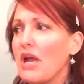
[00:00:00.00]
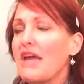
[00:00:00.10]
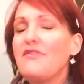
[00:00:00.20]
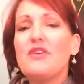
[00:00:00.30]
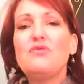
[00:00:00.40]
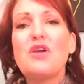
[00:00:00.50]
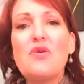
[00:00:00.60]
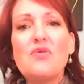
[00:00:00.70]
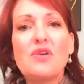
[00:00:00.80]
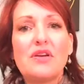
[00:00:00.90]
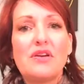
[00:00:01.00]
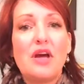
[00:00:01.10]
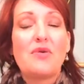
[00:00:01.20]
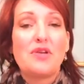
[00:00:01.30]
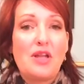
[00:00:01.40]
if you don't
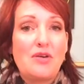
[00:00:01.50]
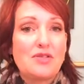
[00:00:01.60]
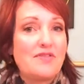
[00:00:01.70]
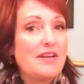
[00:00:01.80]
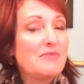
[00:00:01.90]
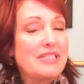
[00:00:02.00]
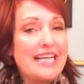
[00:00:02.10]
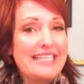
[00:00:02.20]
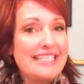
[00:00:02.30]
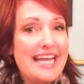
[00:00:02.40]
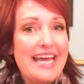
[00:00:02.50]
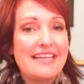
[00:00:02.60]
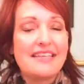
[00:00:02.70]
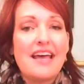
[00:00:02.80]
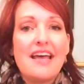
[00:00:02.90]
go it alone, so number 10 today
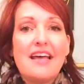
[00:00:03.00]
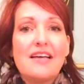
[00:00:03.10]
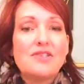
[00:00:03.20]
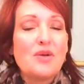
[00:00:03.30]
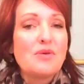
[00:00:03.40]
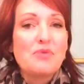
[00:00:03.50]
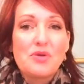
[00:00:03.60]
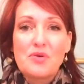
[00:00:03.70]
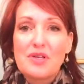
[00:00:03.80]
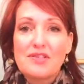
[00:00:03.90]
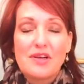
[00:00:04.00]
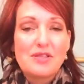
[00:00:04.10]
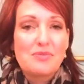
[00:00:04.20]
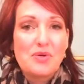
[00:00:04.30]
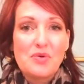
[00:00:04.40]
is solopreneurs,
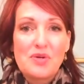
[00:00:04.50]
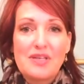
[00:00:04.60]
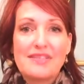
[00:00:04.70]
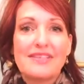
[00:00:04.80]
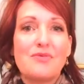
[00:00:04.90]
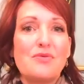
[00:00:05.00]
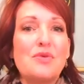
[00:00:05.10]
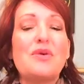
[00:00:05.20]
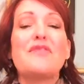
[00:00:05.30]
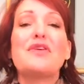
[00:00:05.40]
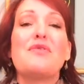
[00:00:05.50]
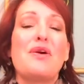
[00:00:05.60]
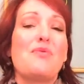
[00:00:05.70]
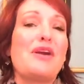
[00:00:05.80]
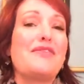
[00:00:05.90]
entrepreneurs, whoever you
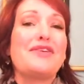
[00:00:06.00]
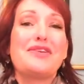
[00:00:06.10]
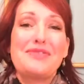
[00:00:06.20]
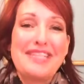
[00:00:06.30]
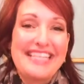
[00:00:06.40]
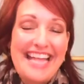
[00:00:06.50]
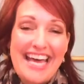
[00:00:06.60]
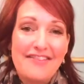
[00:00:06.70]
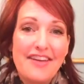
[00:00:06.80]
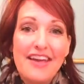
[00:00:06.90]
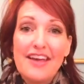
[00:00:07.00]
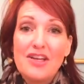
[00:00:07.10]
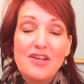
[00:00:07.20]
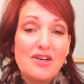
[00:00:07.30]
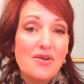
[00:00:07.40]
are, whatever you're doing in life,
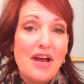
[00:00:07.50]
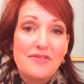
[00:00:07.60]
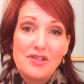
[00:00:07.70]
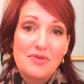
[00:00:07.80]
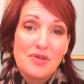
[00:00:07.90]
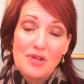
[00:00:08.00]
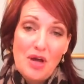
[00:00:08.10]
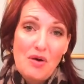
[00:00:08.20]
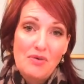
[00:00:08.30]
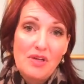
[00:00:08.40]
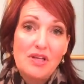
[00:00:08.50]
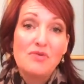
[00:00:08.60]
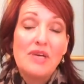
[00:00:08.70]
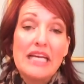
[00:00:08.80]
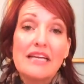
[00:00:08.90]
you don't have to do it alone. You
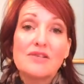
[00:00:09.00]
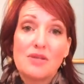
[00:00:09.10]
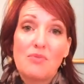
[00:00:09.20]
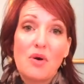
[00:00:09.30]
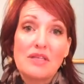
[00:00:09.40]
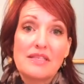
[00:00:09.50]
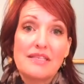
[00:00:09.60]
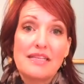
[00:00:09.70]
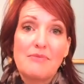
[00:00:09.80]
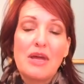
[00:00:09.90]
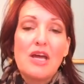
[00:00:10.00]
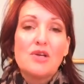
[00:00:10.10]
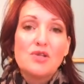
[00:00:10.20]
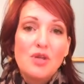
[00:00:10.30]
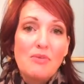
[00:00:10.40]
need a support system.
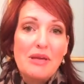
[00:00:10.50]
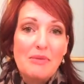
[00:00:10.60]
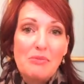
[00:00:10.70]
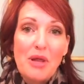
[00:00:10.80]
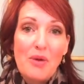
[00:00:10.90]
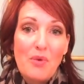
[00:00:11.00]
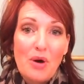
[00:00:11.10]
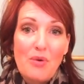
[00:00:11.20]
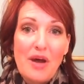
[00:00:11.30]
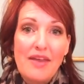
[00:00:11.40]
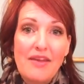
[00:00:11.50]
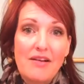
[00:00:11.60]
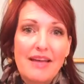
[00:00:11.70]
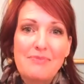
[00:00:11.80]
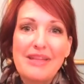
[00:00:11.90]
So many people I work with
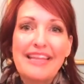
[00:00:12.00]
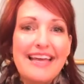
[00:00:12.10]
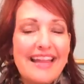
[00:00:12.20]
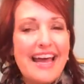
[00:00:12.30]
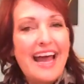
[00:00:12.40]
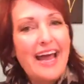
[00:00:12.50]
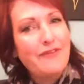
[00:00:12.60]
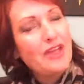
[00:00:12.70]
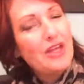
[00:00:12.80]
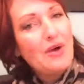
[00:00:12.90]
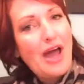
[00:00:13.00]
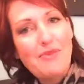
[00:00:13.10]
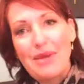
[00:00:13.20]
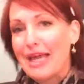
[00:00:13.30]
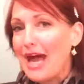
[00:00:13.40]
are like, but Layla, I have you, I
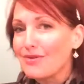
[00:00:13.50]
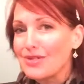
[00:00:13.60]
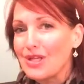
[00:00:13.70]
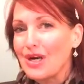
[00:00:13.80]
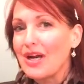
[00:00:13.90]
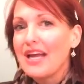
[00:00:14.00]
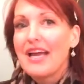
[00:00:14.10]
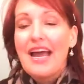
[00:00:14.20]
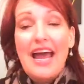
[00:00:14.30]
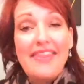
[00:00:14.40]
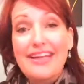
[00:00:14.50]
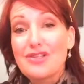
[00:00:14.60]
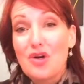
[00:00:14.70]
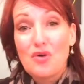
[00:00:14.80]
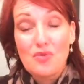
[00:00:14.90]
have my counselor, and that's
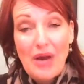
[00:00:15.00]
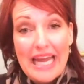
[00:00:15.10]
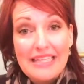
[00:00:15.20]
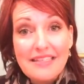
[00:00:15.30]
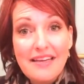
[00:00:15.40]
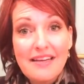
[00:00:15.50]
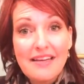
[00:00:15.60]
great.